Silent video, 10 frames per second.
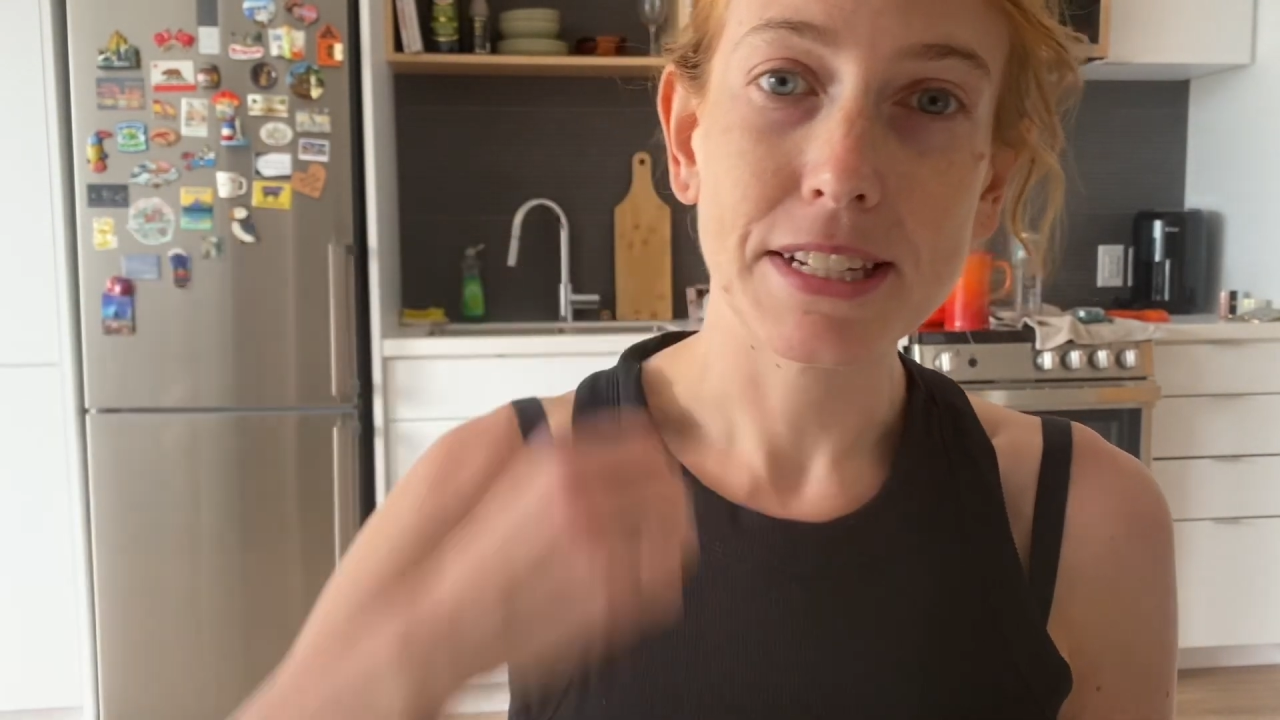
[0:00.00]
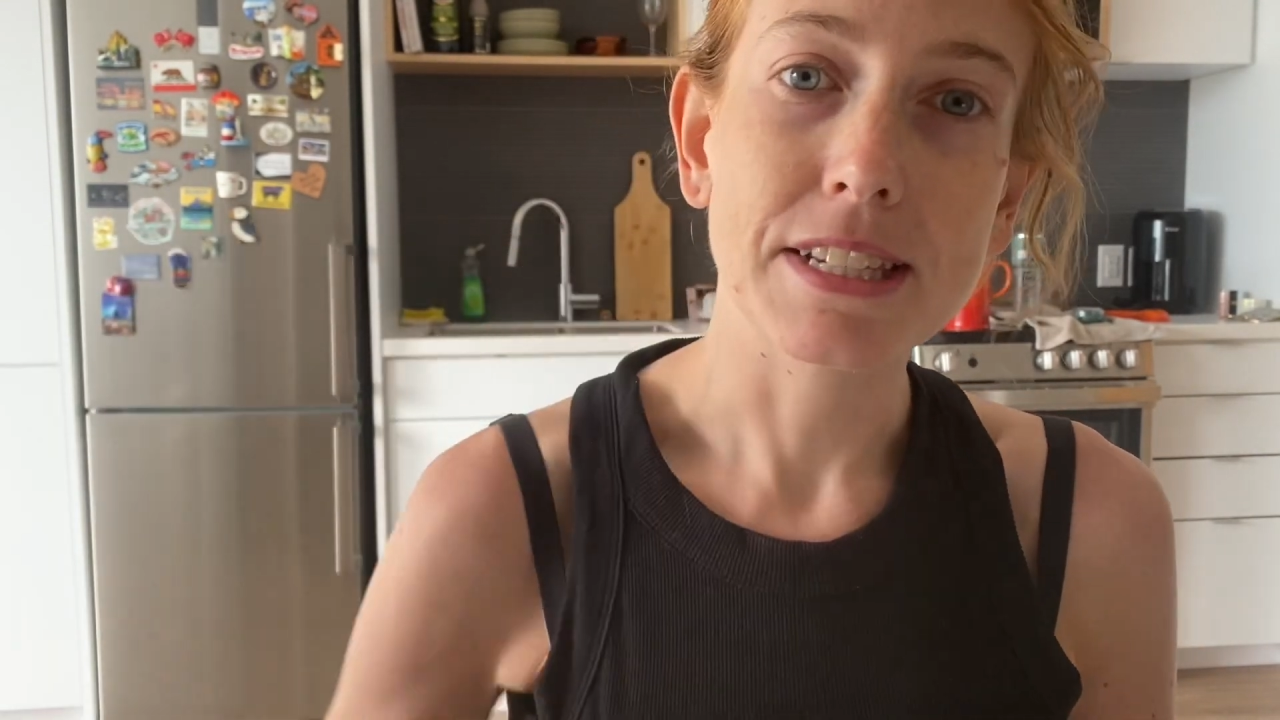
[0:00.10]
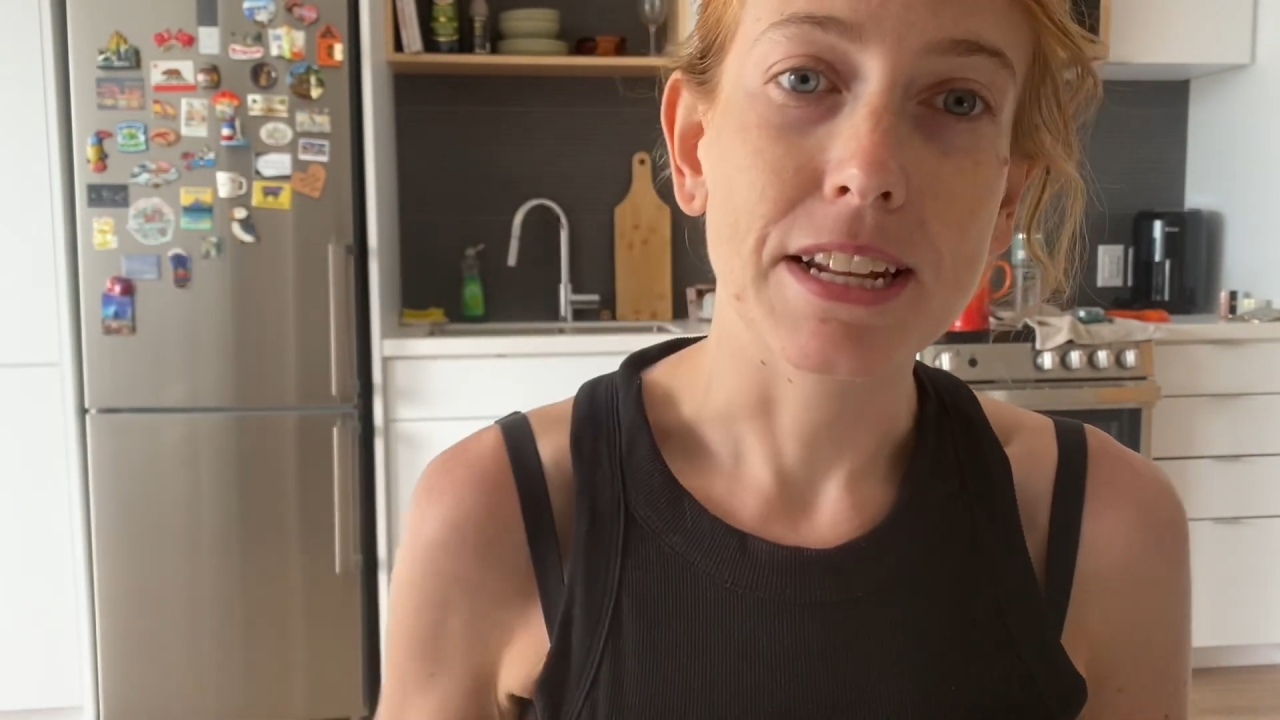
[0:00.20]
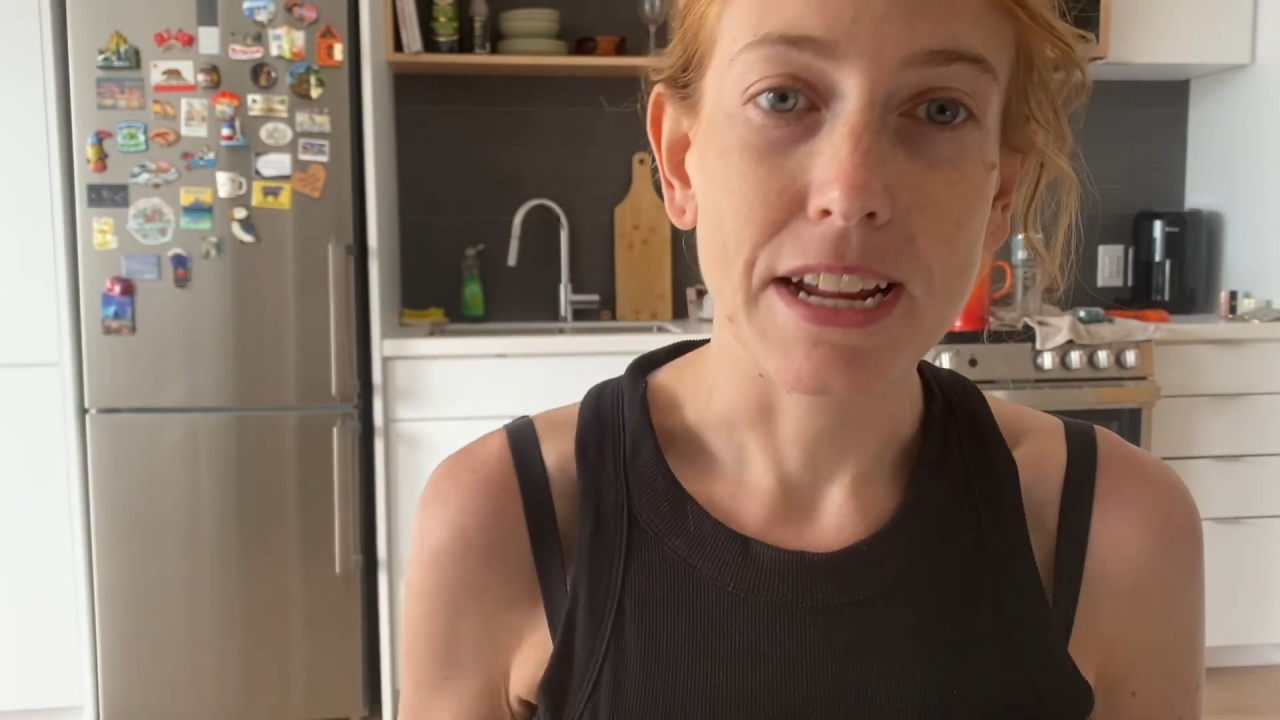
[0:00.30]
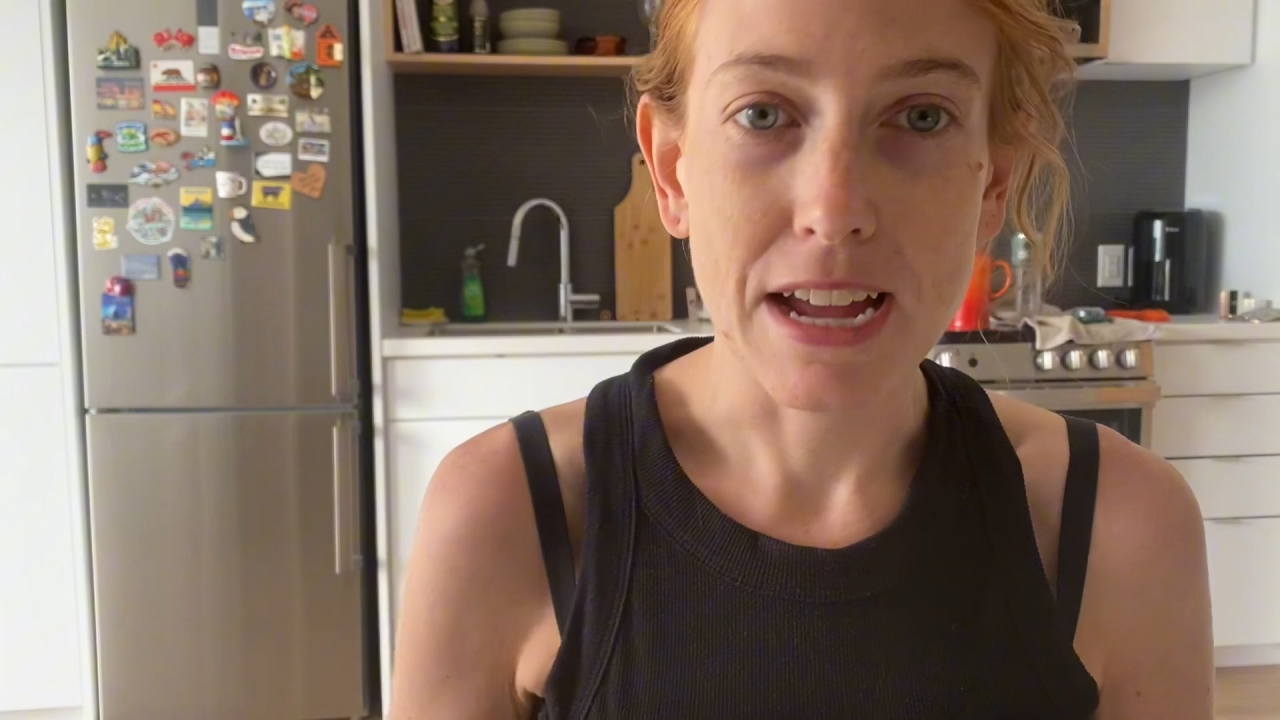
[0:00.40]

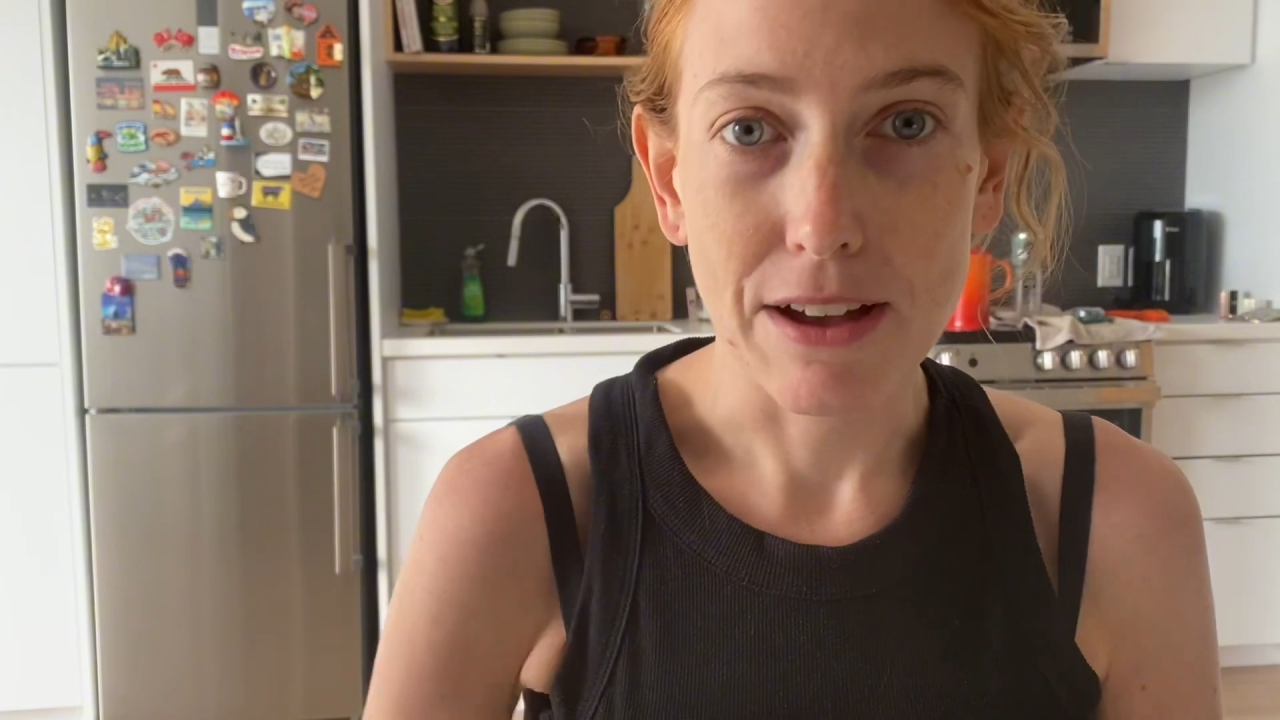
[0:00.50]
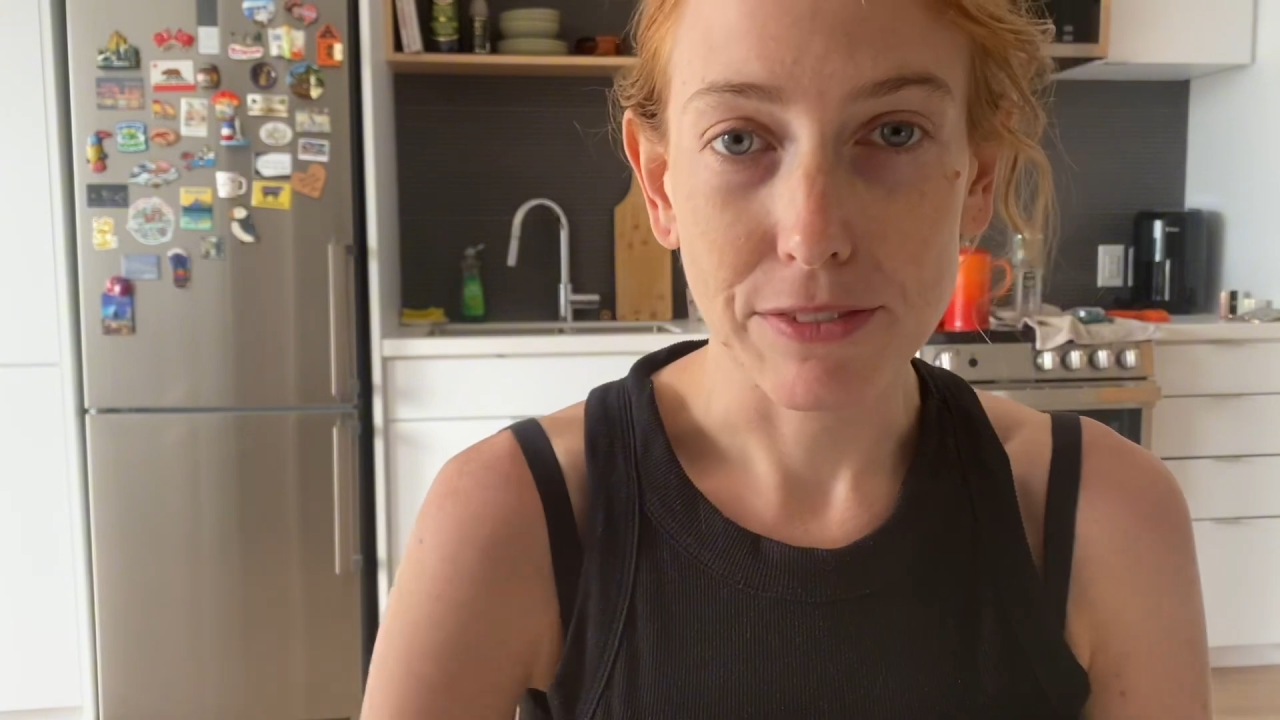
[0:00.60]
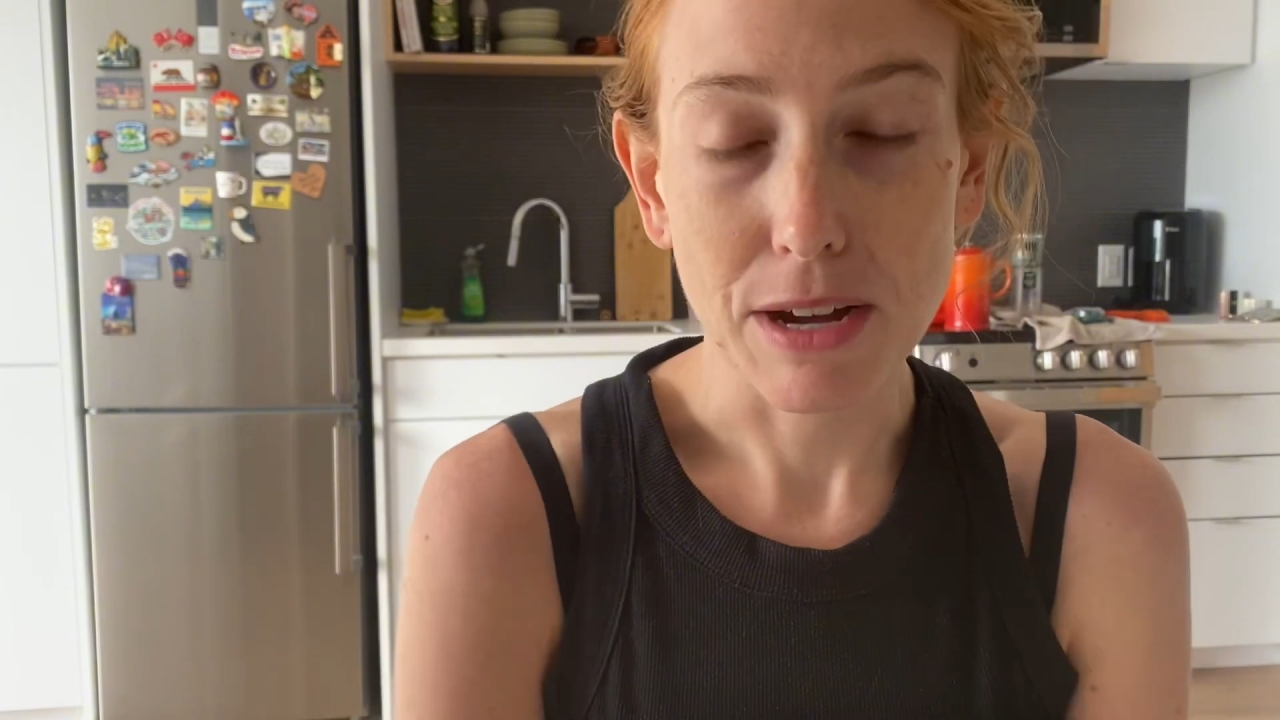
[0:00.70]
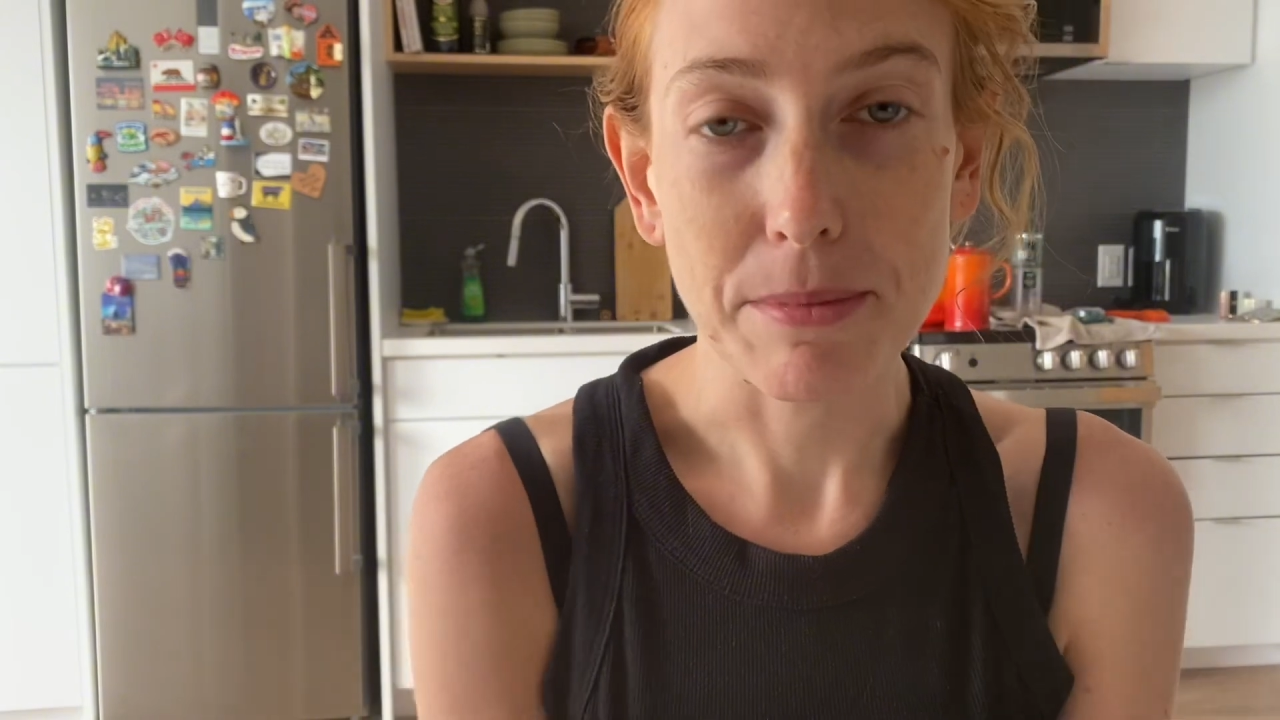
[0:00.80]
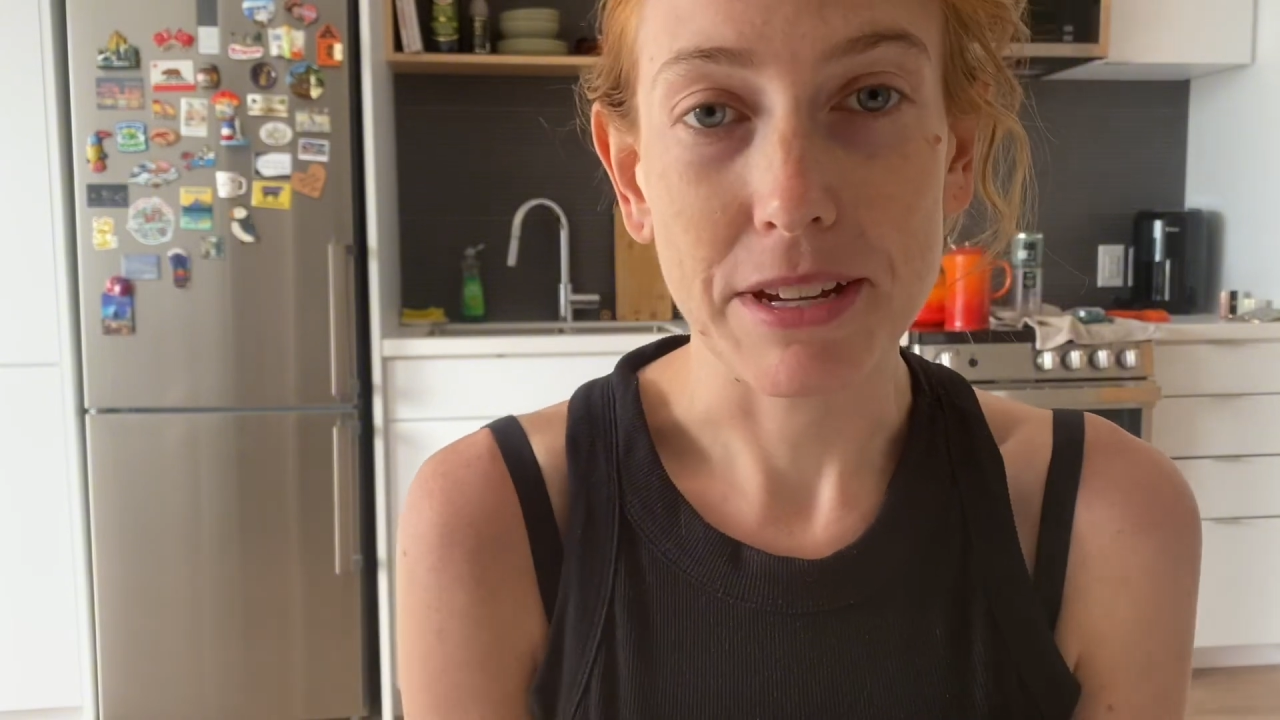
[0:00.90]
than I have
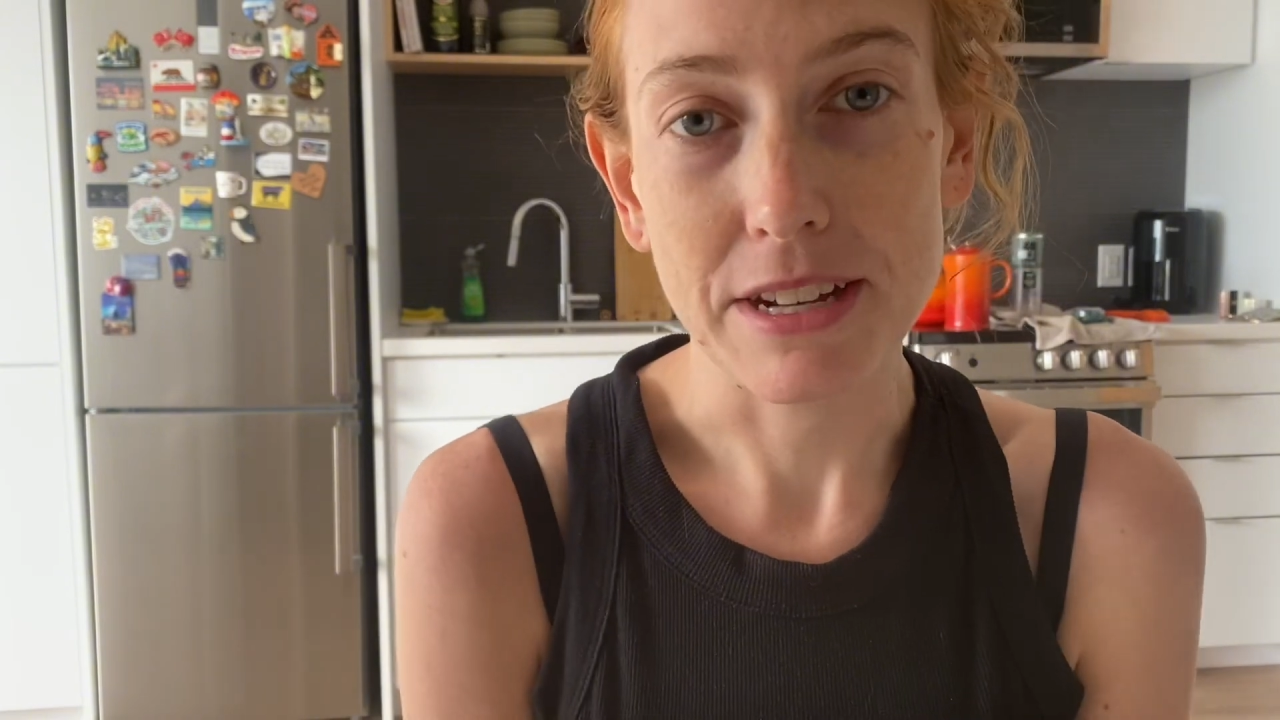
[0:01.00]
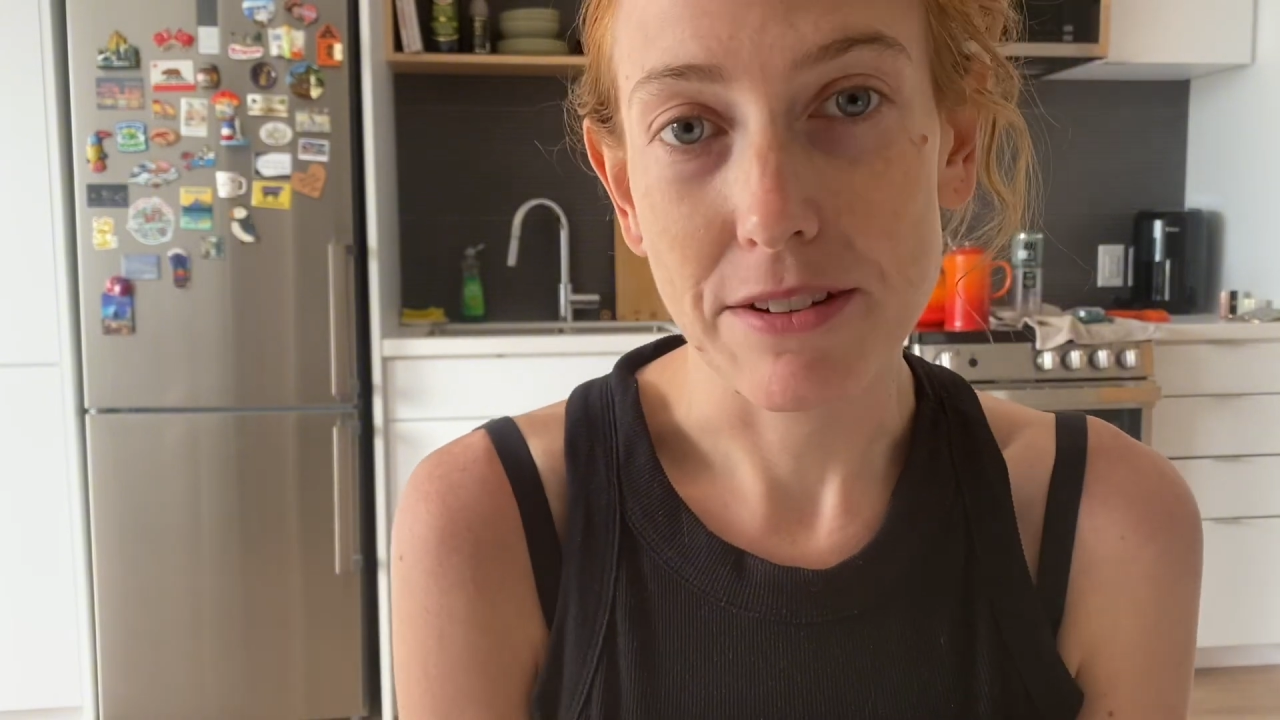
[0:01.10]
coming in